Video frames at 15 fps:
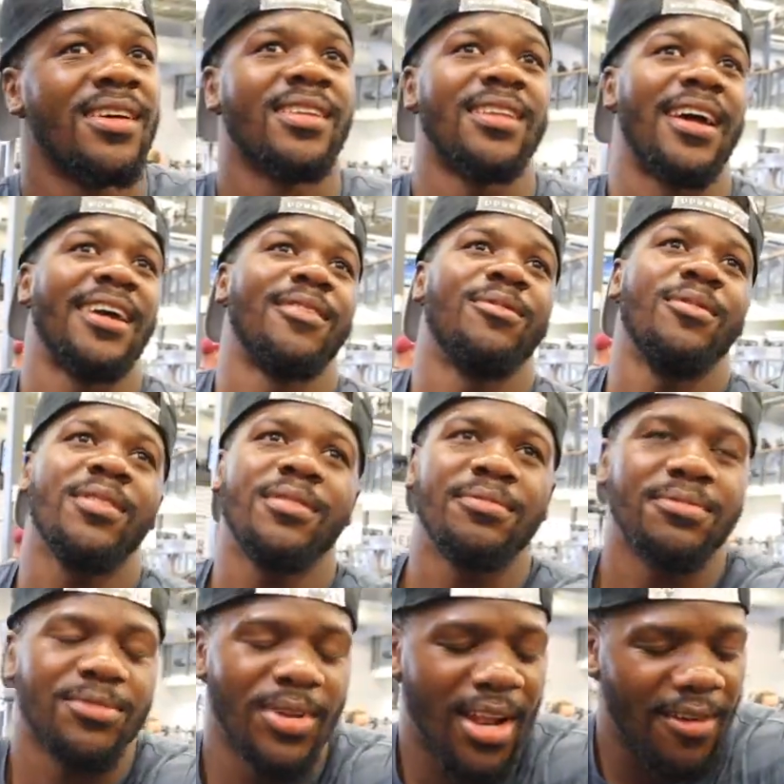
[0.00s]
like
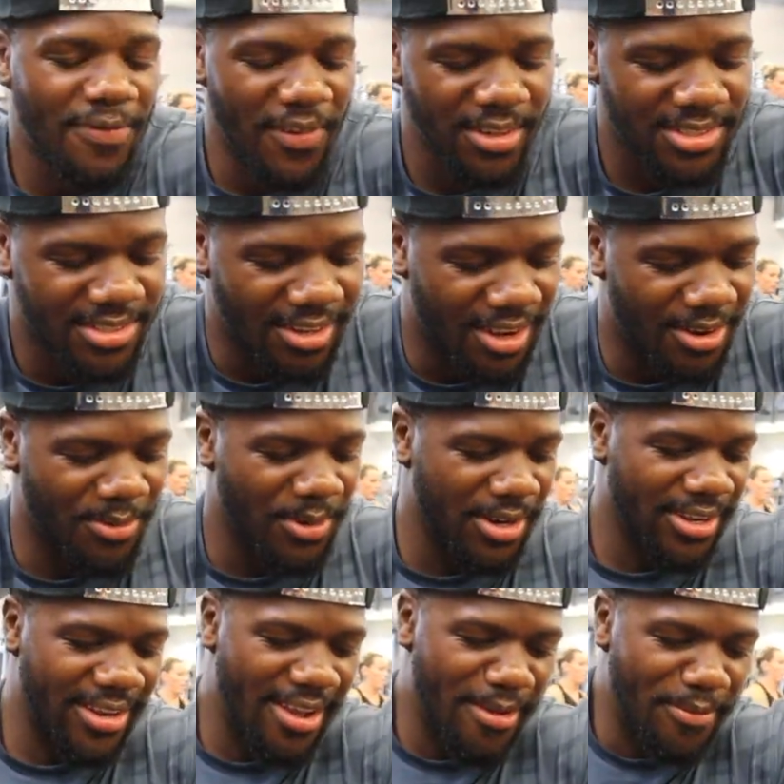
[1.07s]
when I first started
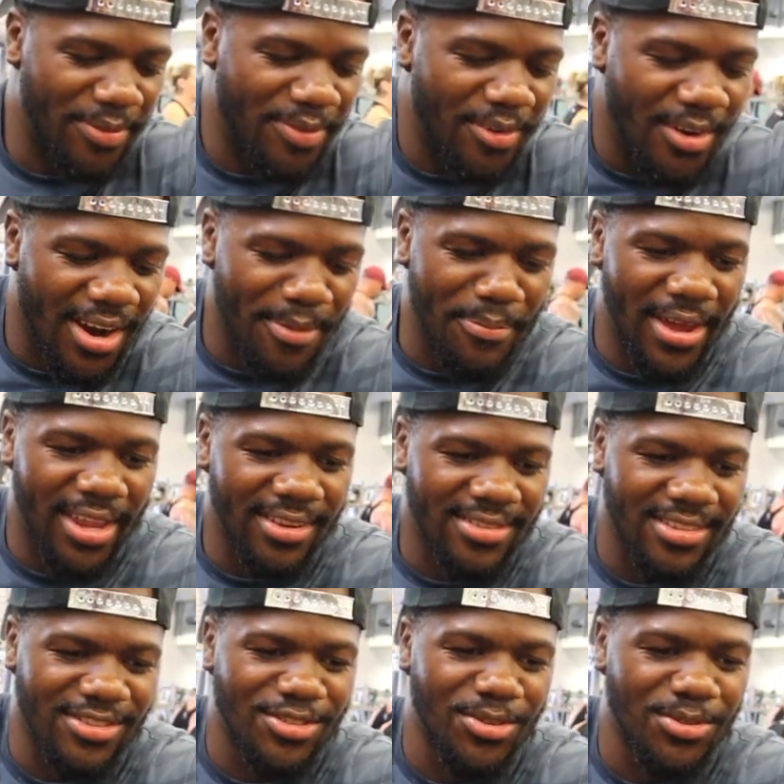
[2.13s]
working out, before I made it
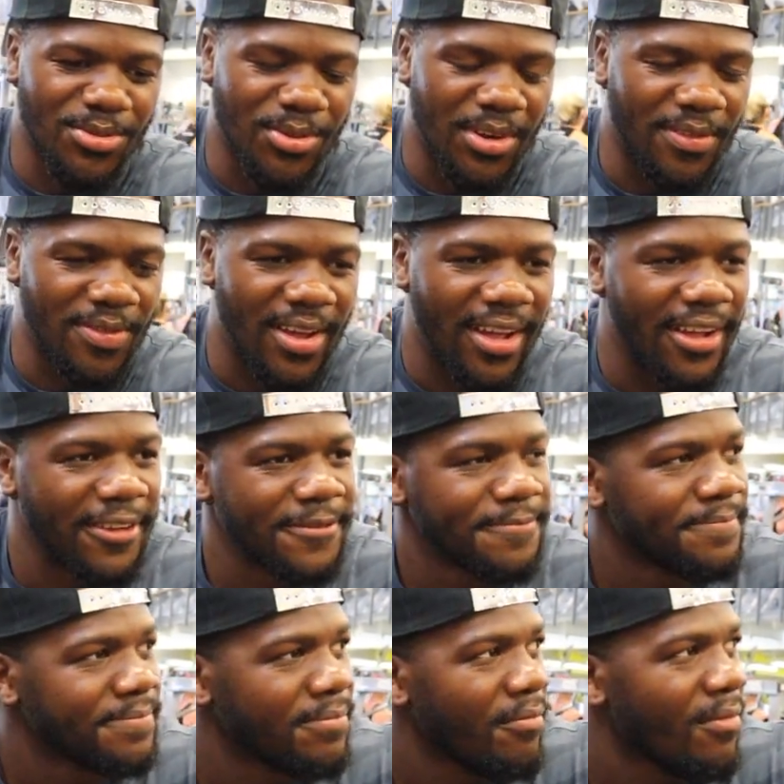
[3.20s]
to
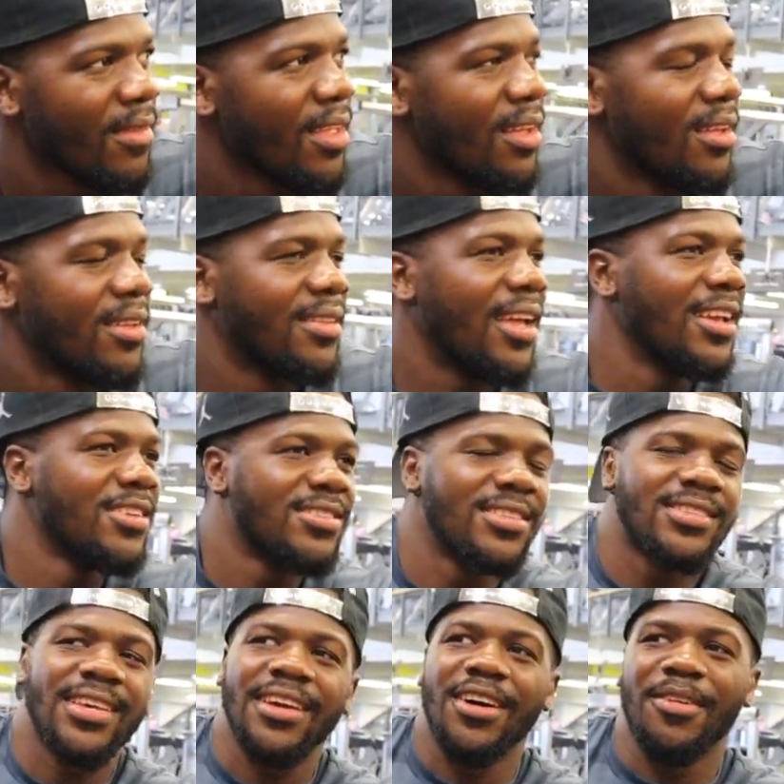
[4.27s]
225, they used to
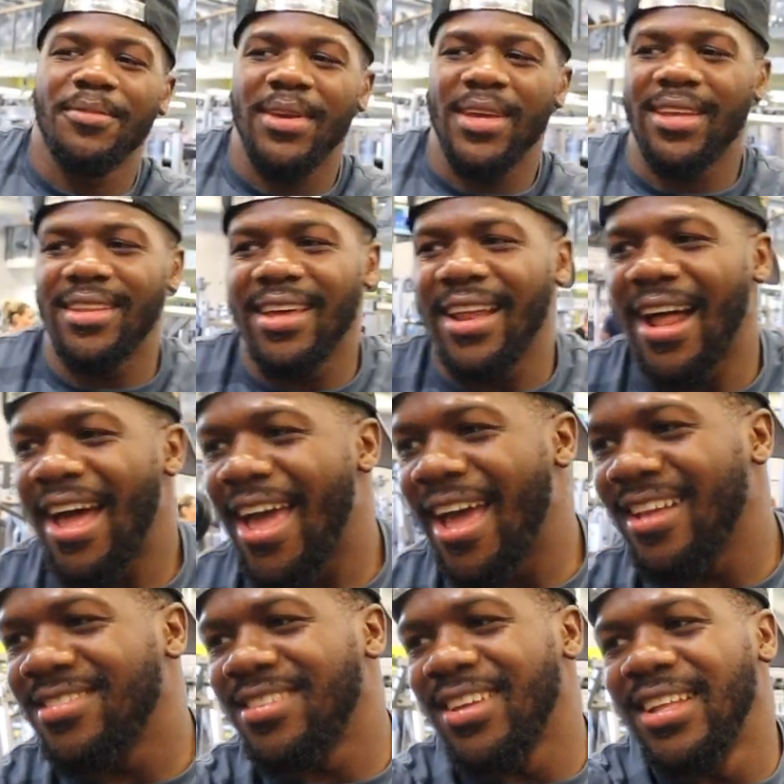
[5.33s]
tell me that I
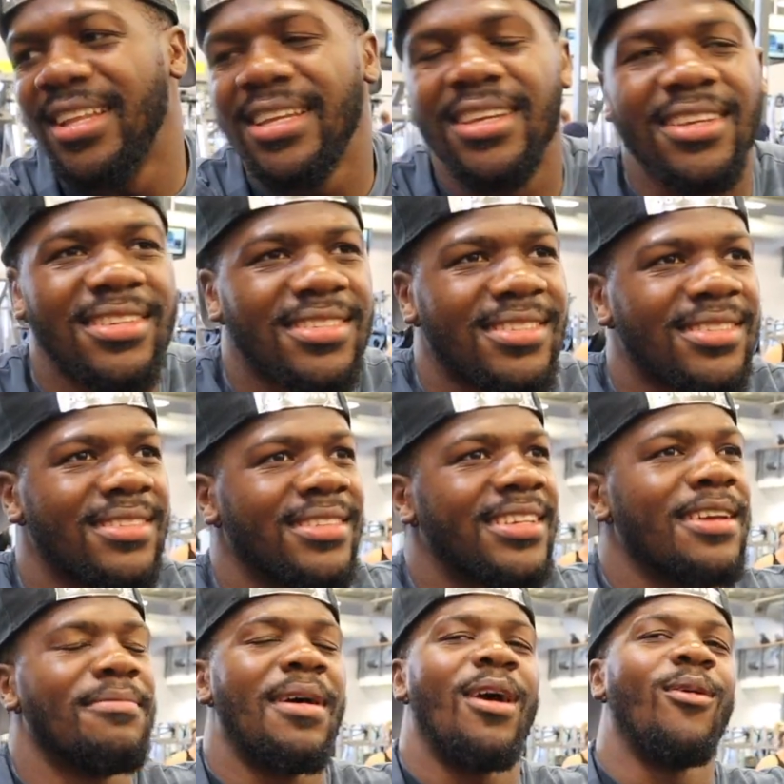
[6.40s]
had to at least
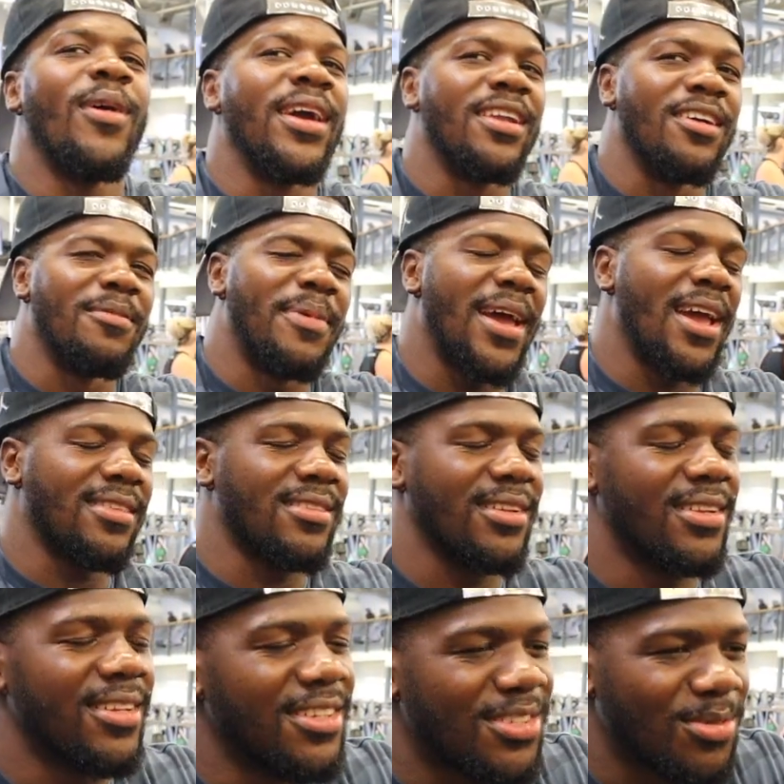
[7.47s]
get my weight up. I had to at
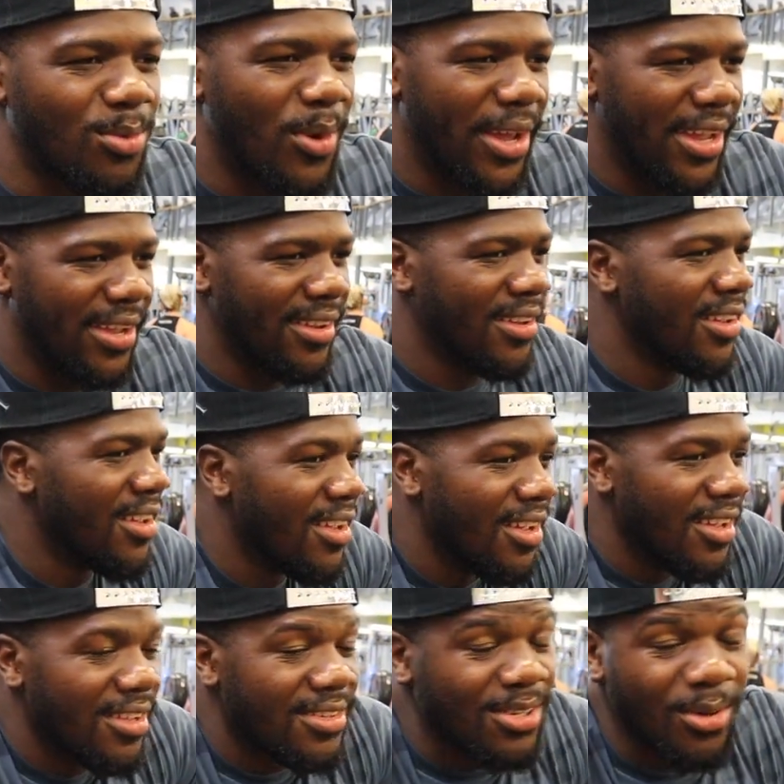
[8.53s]
least weigh
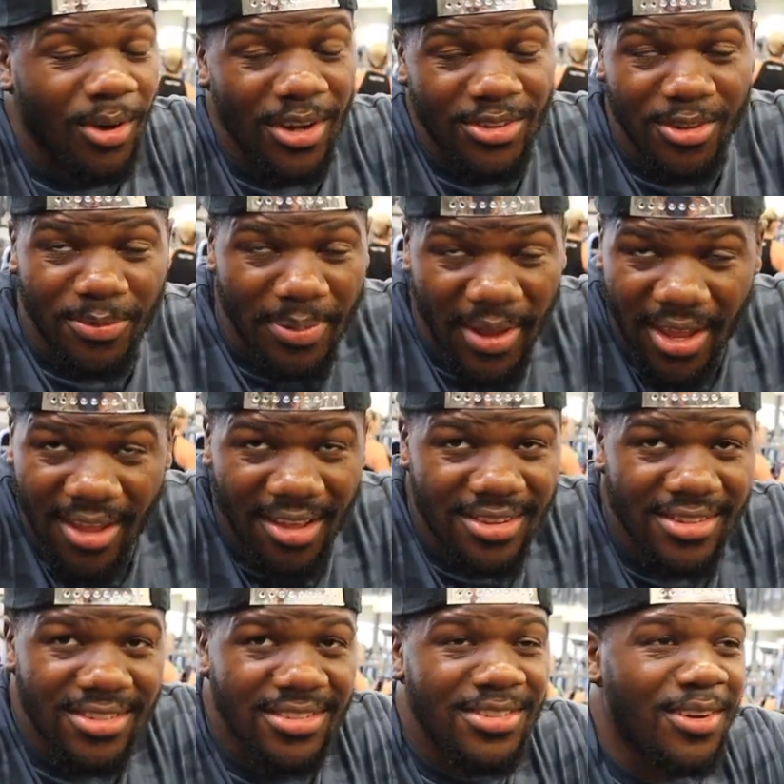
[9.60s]
200
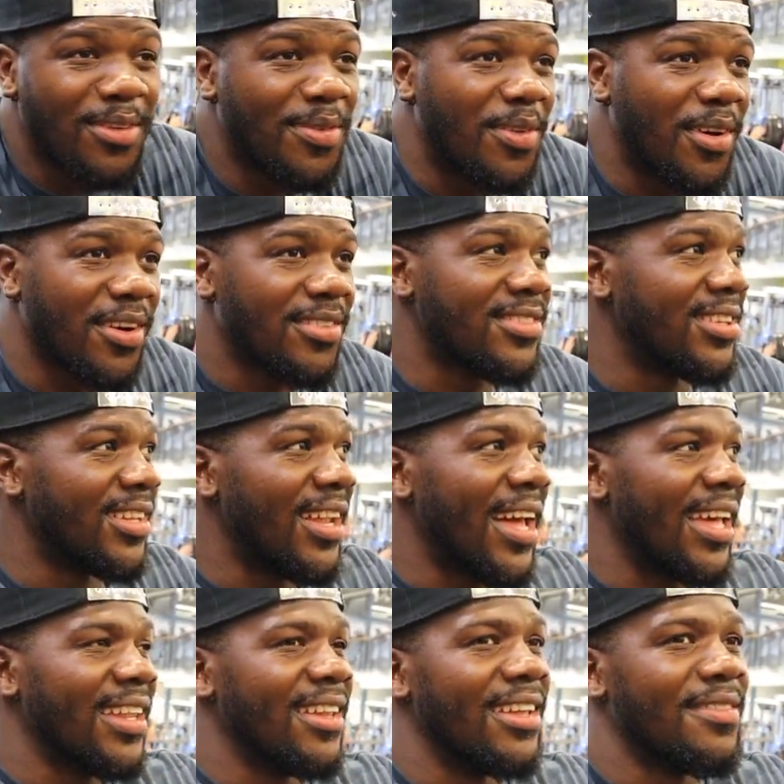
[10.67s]
pounds and so forth to
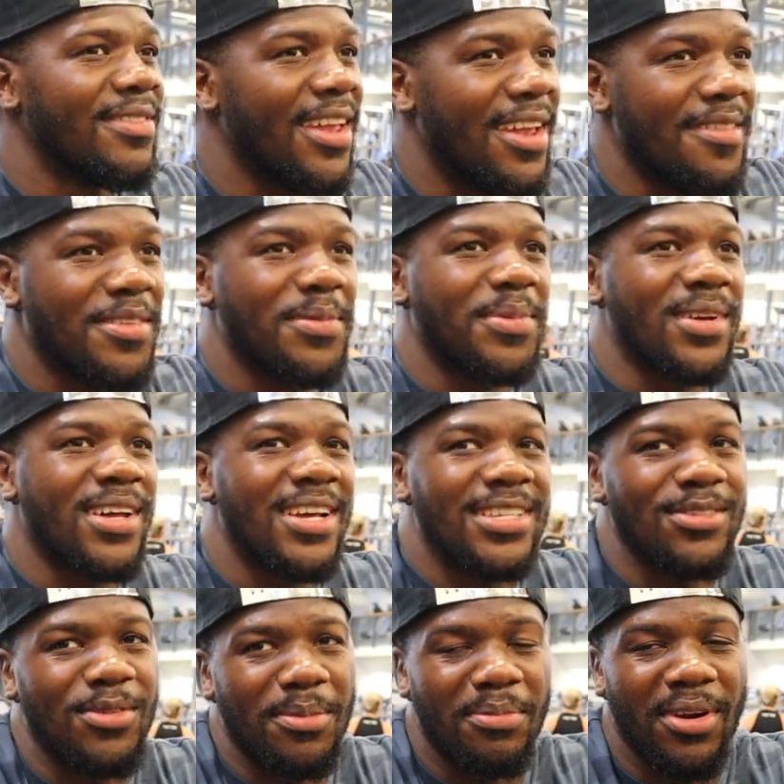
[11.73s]
like lift heavy because
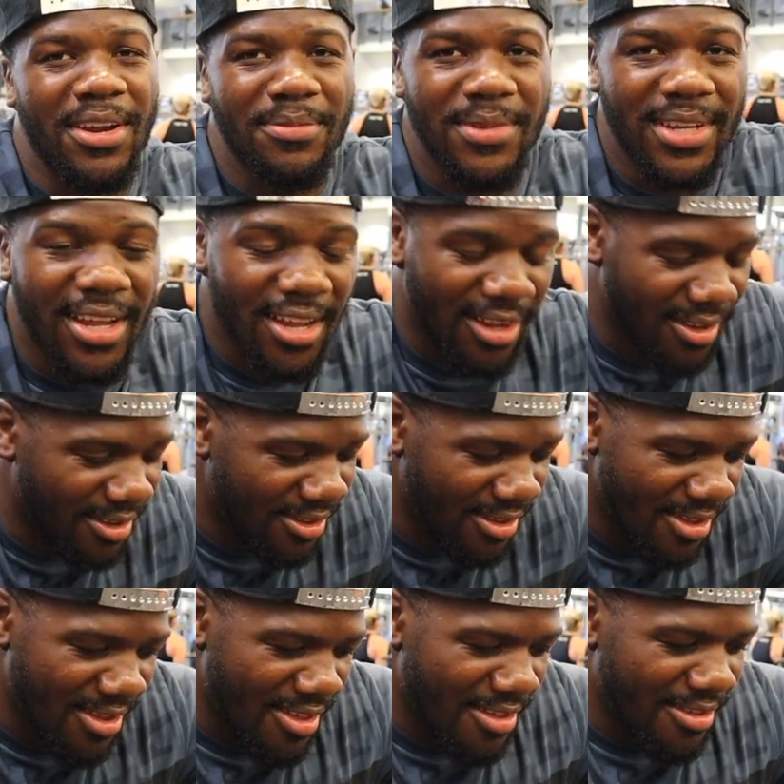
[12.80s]
it would break me down.
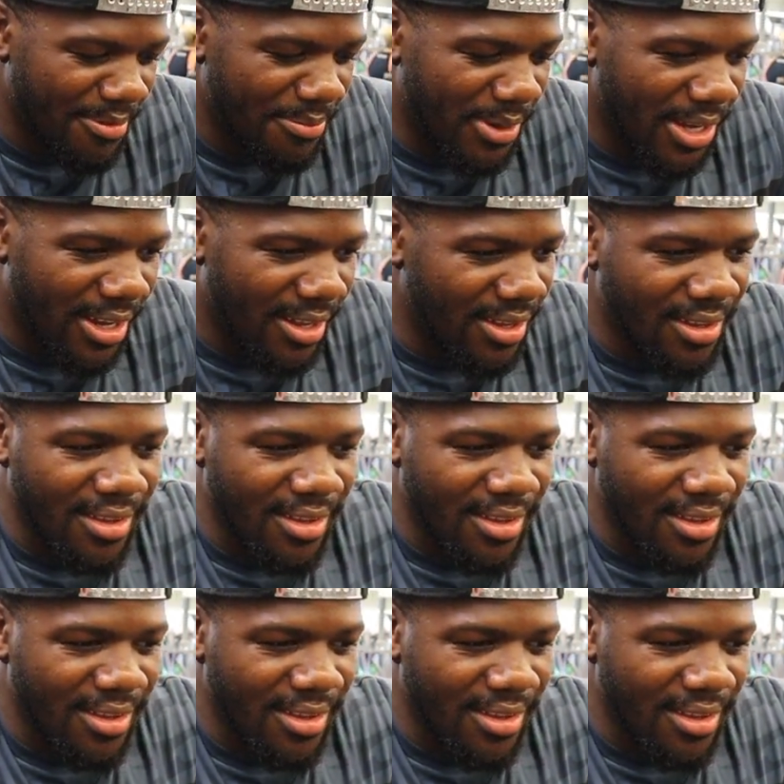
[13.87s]
But